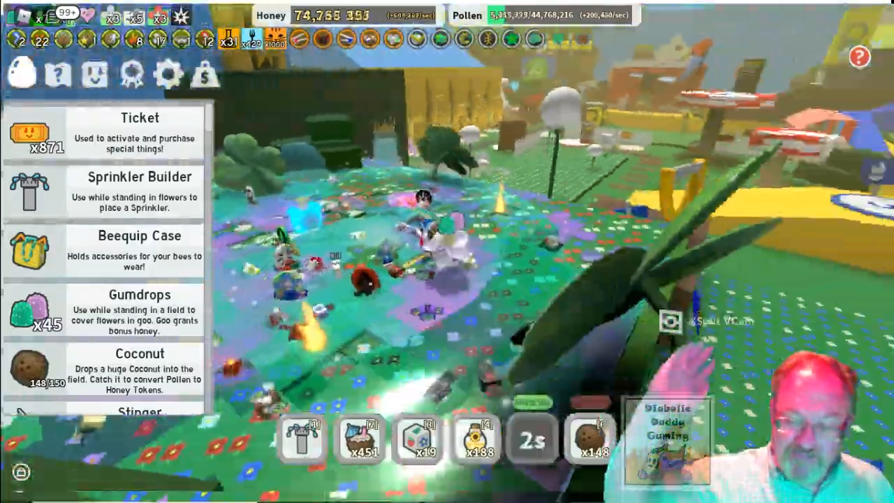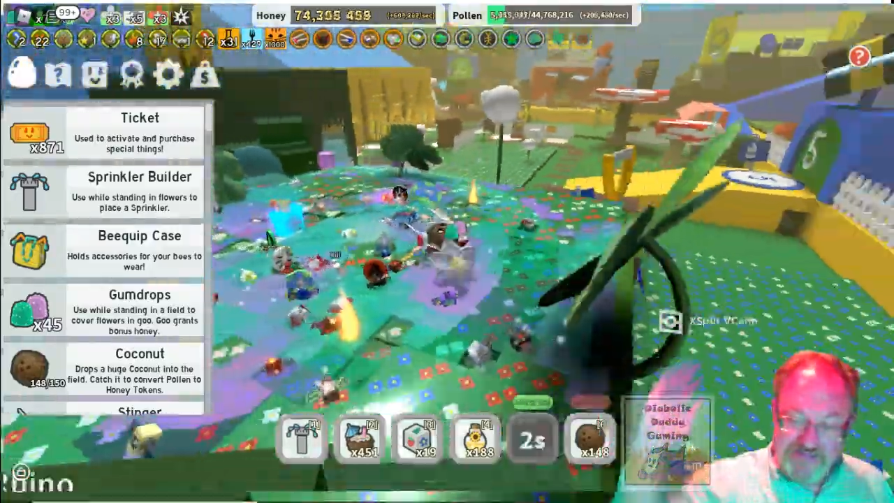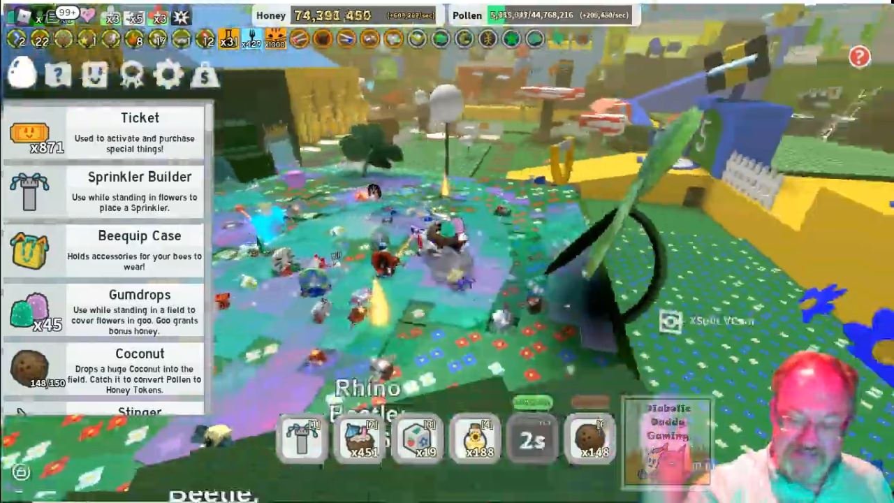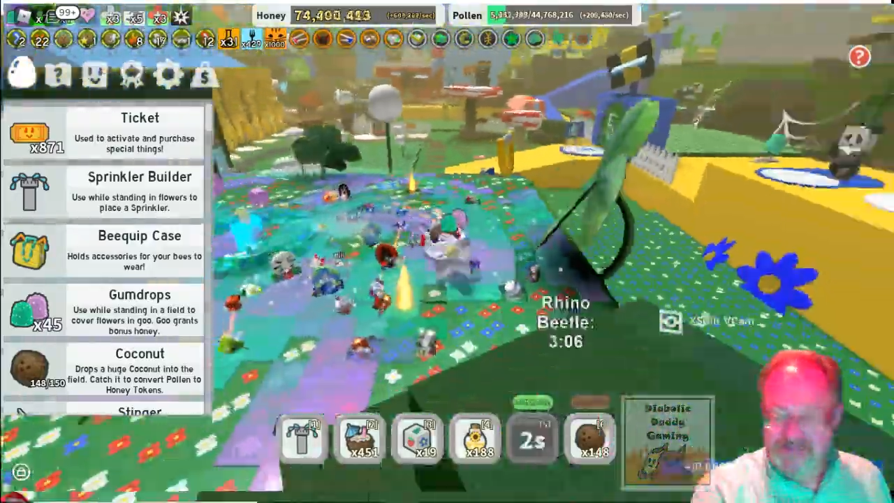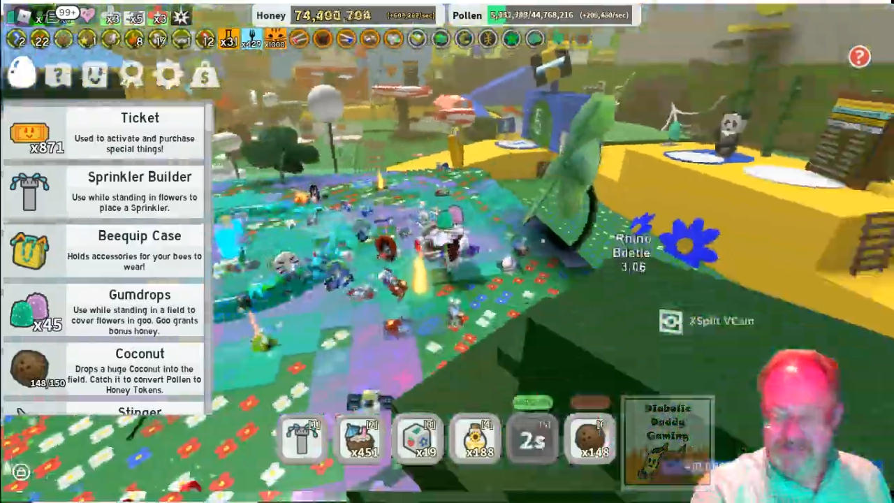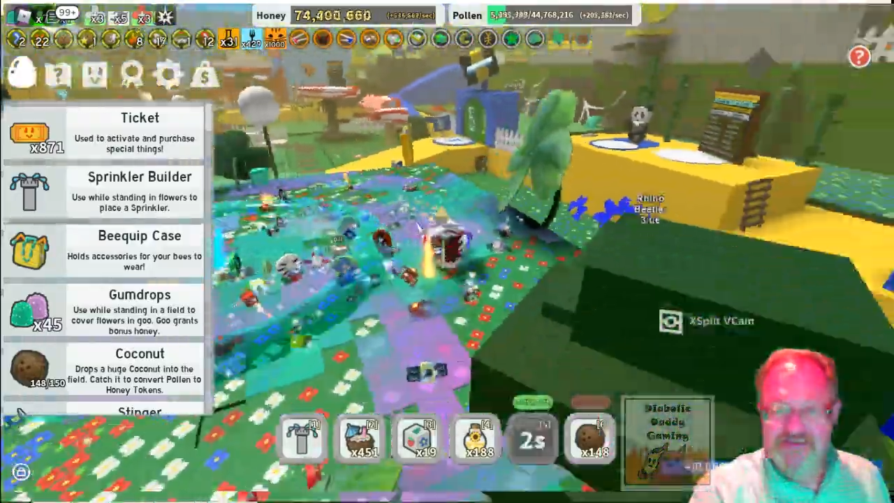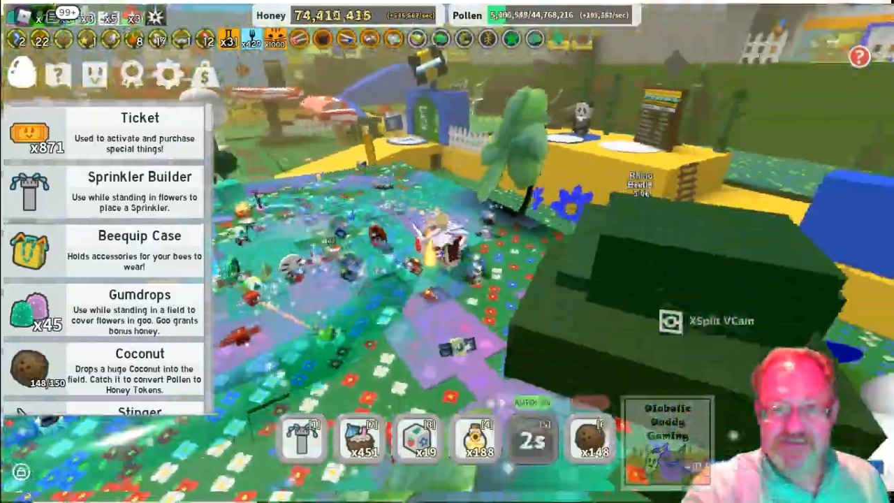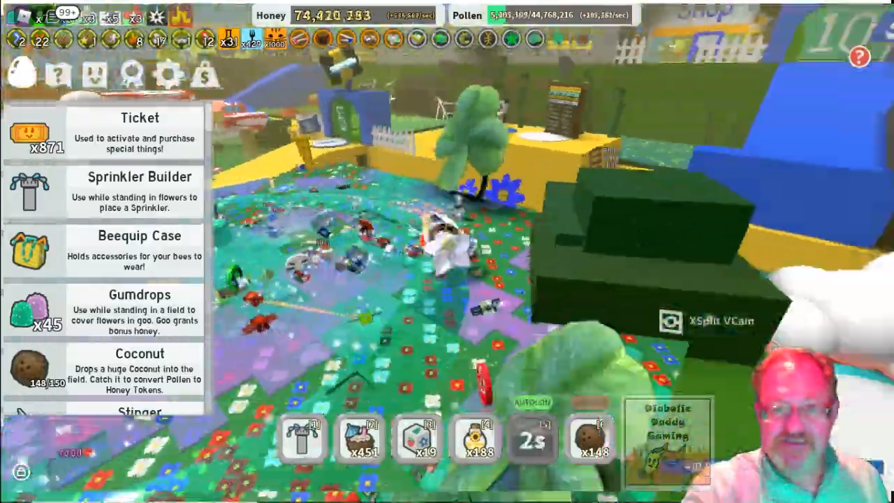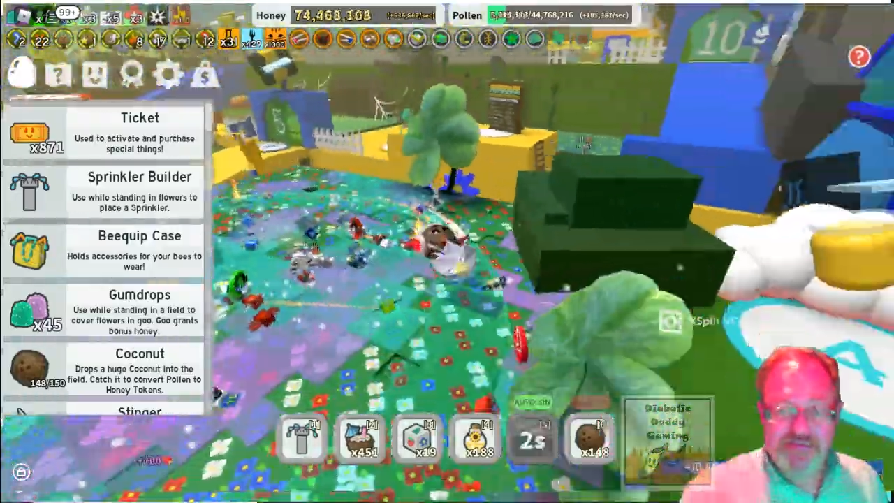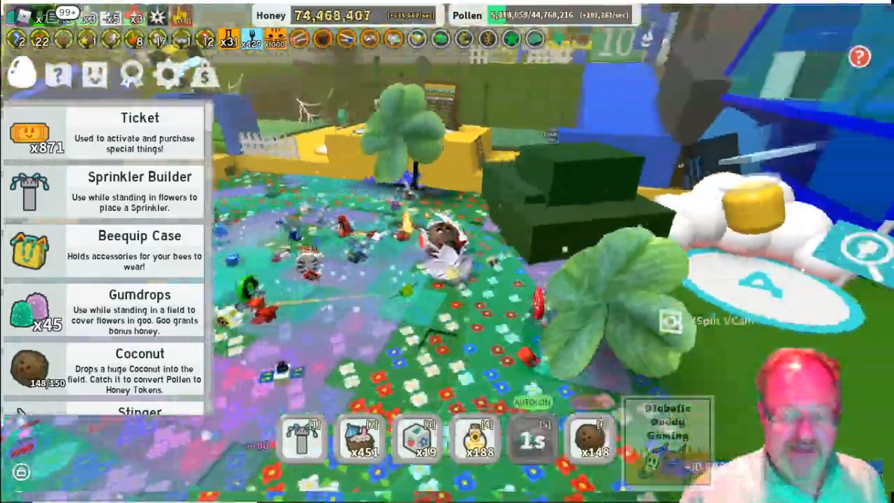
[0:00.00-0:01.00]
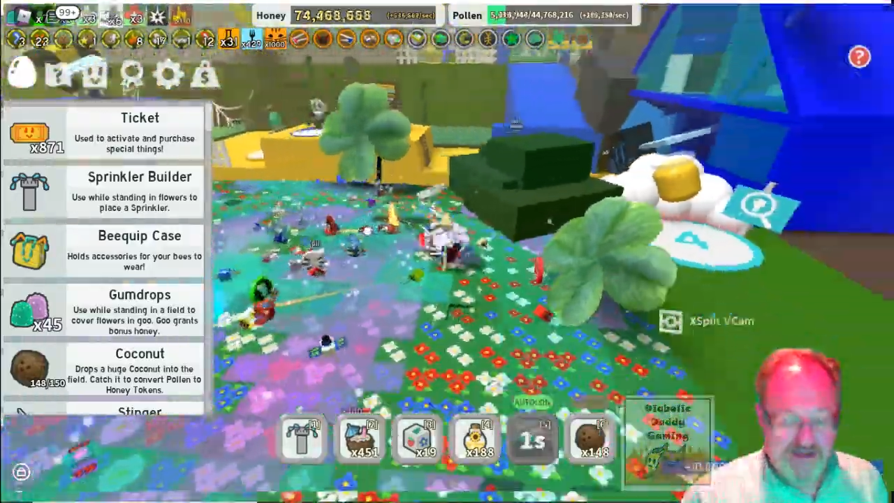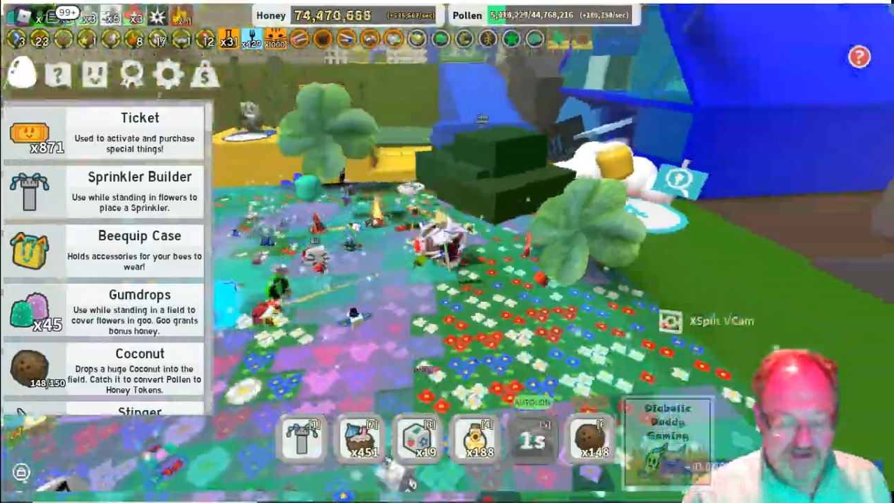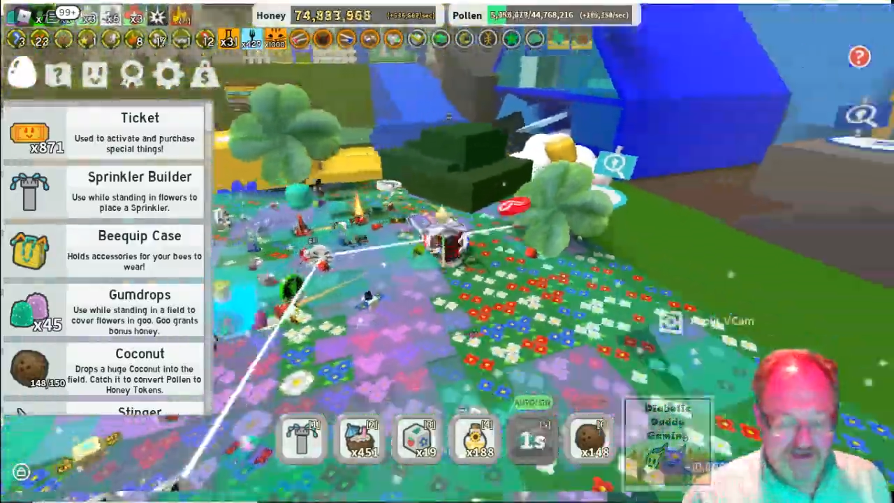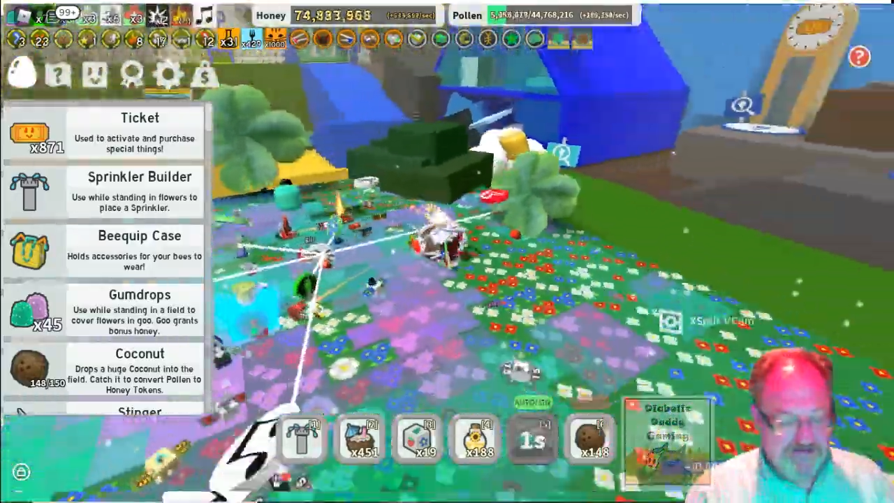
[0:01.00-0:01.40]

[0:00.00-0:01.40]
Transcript: this is, is my